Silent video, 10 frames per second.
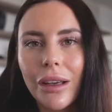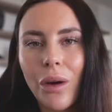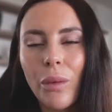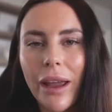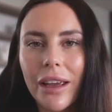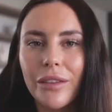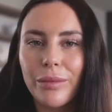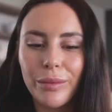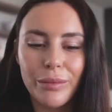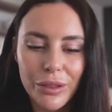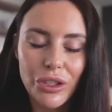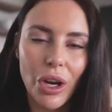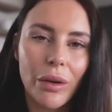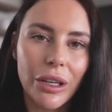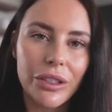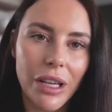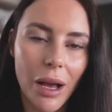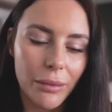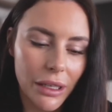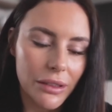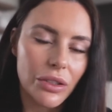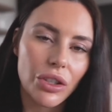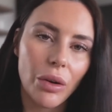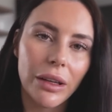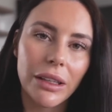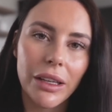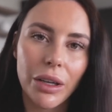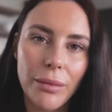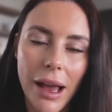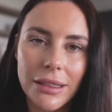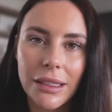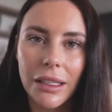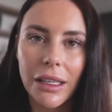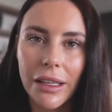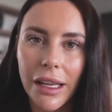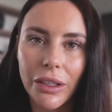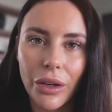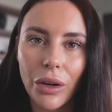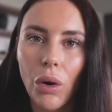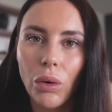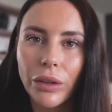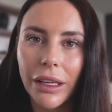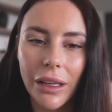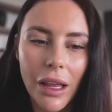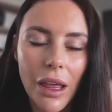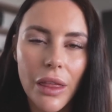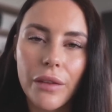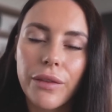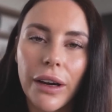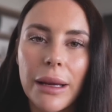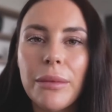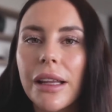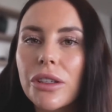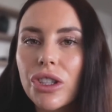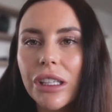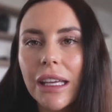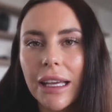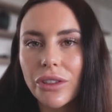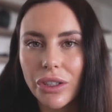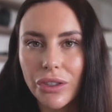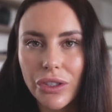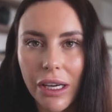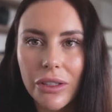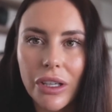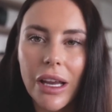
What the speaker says: A way of showing your dominance, showing that you're masculine and that you're holding the frame and that she can't just change